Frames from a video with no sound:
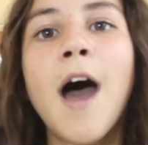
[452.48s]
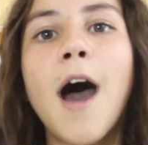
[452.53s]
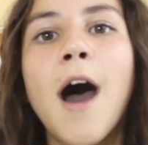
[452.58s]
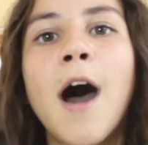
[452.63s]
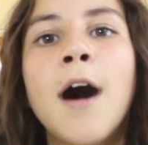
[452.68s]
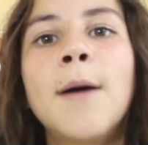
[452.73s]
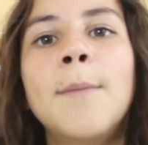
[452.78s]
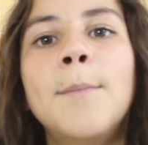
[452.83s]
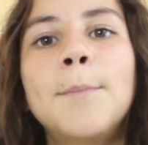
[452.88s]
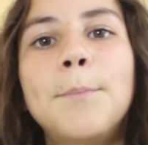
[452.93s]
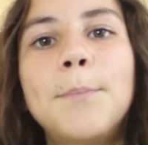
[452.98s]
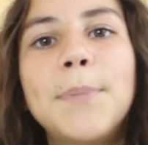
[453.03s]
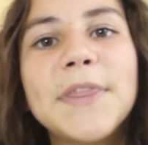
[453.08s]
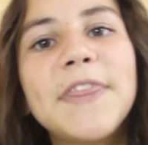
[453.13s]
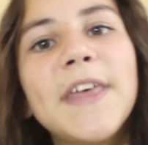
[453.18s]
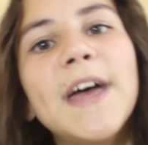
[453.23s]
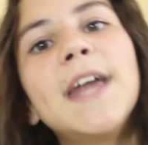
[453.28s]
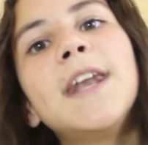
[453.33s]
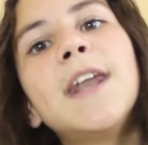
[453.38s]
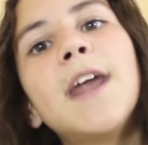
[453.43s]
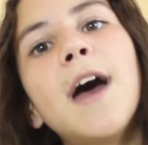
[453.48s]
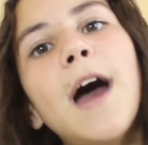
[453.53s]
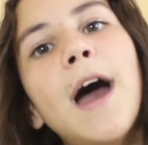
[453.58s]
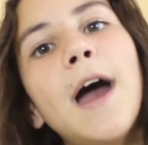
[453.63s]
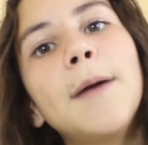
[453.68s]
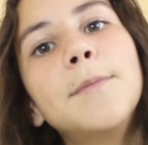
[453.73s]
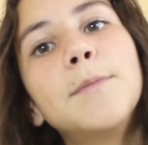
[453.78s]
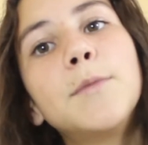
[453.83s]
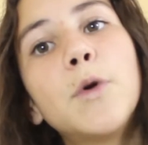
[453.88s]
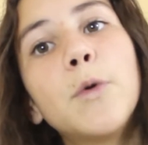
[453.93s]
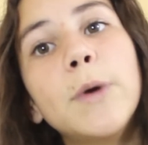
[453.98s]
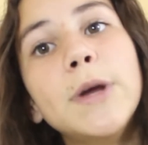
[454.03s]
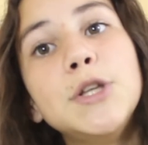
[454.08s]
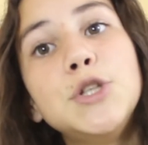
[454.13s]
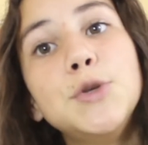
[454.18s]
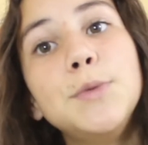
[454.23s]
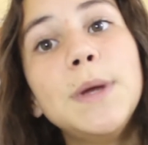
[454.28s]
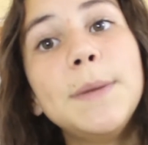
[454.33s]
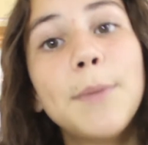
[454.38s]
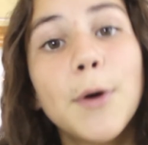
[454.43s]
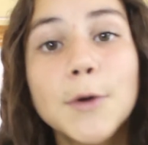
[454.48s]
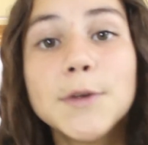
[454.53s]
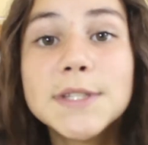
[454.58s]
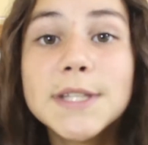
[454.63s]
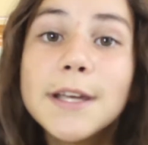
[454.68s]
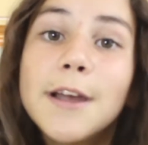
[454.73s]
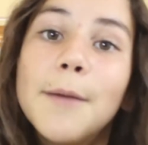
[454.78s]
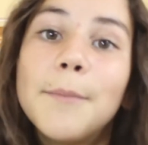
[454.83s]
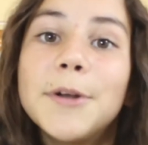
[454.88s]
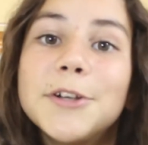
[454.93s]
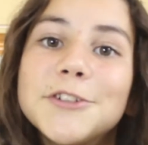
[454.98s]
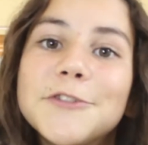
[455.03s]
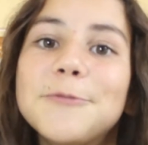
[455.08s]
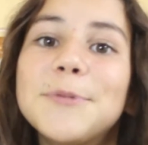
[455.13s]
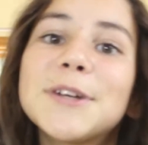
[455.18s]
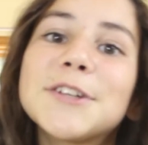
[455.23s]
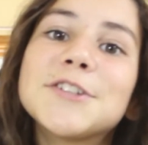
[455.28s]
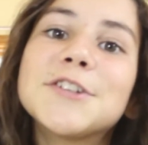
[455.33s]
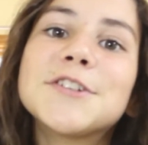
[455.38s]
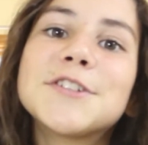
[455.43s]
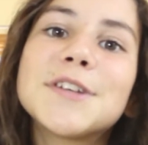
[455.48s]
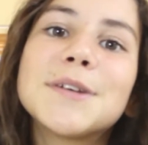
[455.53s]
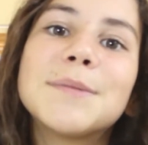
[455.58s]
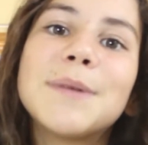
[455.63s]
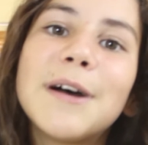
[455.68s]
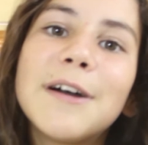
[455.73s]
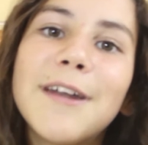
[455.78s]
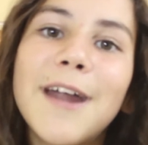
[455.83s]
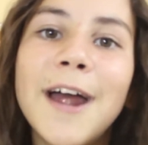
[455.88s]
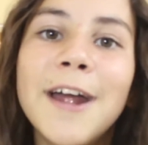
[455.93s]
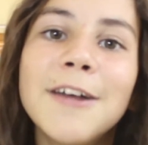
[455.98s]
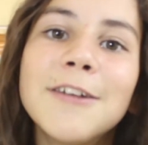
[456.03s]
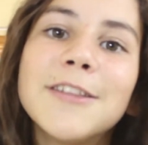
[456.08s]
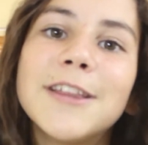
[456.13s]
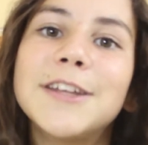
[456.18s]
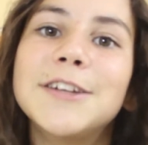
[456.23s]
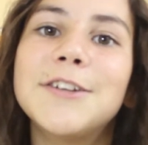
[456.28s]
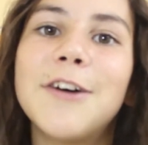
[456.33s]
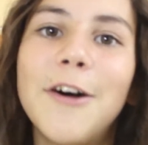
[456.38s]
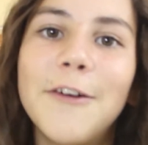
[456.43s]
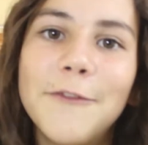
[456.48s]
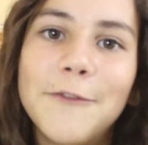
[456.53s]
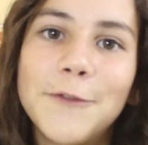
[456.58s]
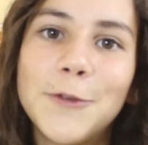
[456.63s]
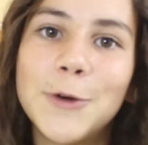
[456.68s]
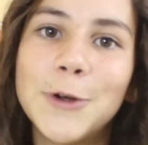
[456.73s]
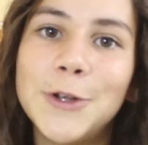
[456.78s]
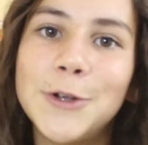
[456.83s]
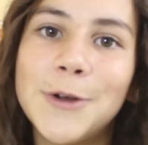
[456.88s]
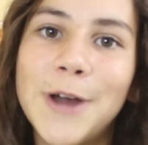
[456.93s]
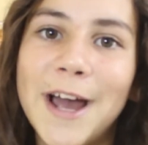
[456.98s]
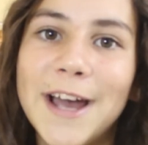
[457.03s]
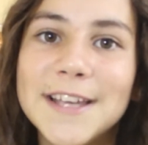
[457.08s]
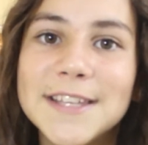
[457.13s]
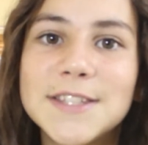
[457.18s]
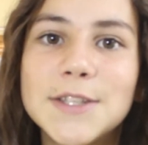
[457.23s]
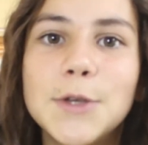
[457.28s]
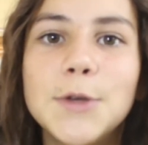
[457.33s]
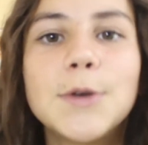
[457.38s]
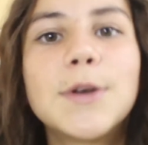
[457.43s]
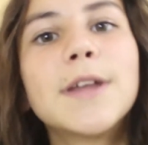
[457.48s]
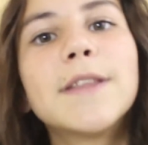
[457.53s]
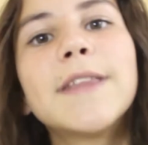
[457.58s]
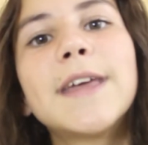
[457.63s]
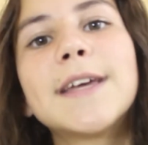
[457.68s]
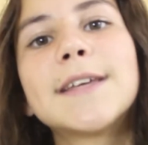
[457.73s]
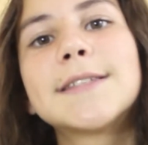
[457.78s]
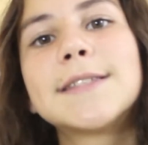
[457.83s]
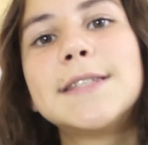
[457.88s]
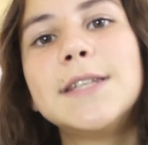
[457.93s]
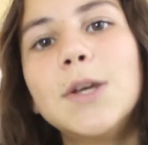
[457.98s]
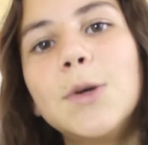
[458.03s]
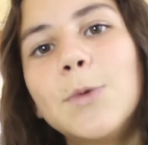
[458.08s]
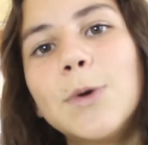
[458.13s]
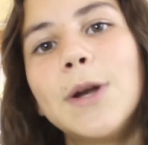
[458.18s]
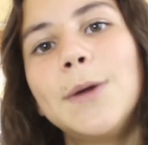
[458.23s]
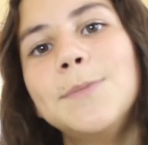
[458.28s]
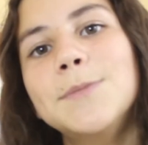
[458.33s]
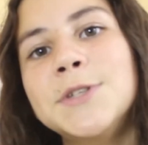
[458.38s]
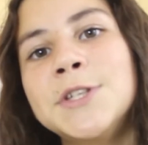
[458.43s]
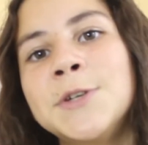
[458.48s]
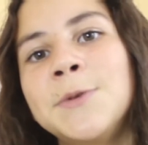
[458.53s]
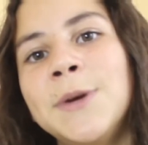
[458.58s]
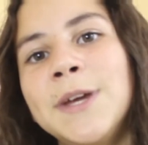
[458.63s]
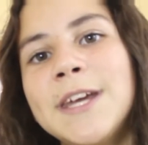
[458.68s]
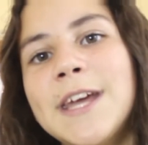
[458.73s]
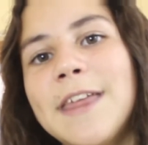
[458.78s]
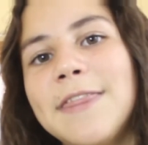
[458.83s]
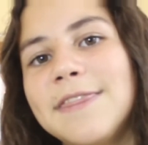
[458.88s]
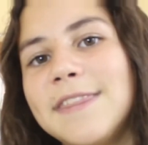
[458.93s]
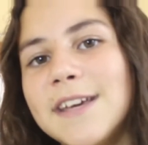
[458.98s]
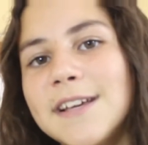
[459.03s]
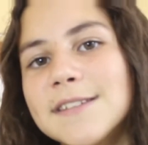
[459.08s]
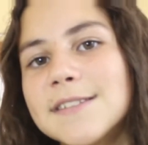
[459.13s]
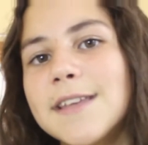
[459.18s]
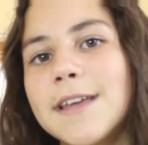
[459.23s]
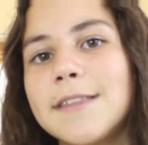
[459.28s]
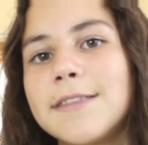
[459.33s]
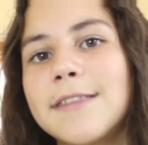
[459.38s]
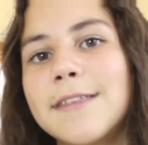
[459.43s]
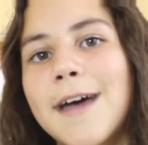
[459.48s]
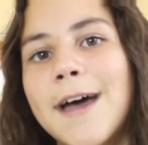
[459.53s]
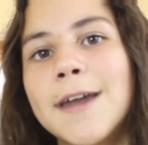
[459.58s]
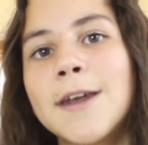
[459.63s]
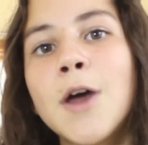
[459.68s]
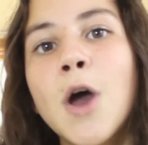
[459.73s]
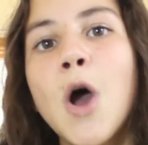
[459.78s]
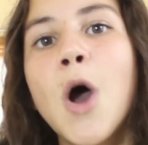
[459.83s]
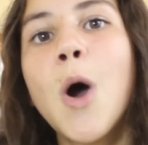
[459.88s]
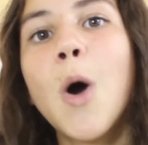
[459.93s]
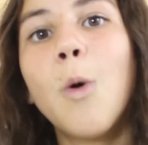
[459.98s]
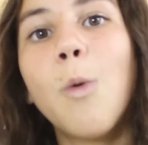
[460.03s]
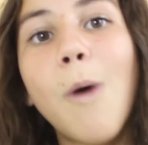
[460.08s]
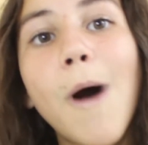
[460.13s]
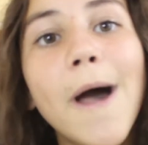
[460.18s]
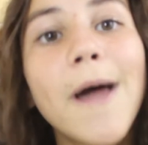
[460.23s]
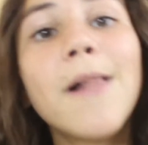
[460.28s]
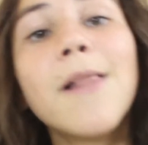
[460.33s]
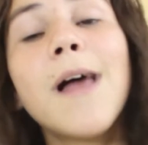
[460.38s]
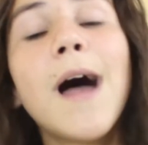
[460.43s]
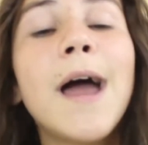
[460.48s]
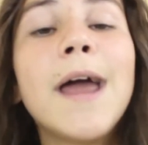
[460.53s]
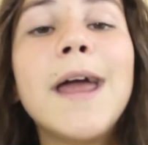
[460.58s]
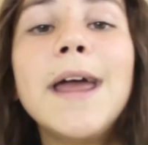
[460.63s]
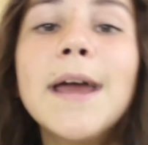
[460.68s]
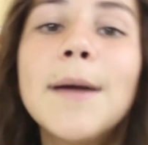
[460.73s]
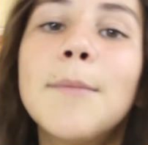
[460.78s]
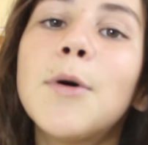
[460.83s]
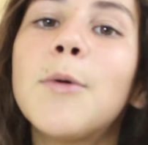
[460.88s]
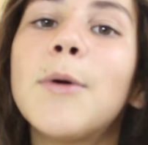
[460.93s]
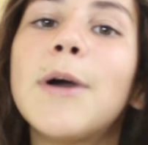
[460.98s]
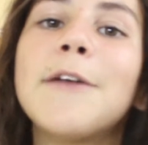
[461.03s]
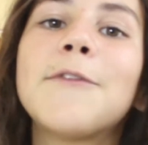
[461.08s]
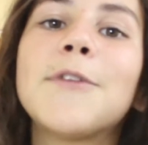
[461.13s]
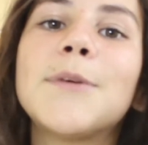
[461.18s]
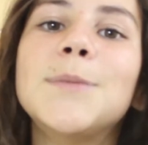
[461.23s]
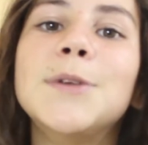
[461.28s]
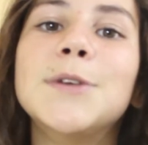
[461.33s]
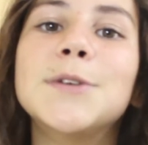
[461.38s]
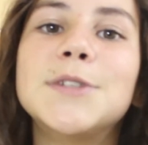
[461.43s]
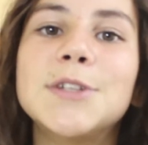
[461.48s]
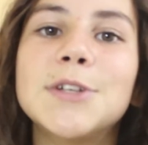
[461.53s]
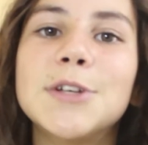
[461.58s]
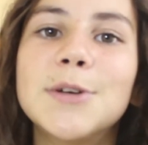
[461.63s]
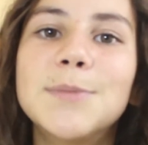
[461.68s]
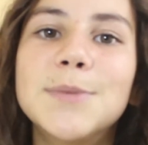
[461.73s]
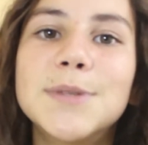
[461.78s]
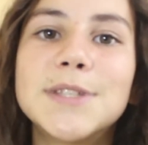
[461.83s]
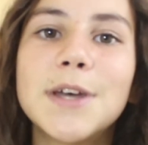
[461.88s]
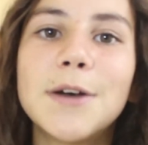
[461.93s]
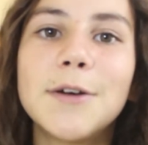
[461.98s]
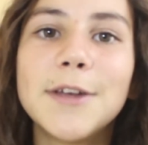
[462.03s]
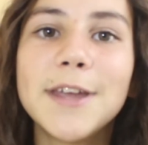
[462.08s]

Um, but then I'm going to be posting a bunch of pictures about Ireland for you guys, so you can like see what I'm doing and things like that while I am away from YouTube, so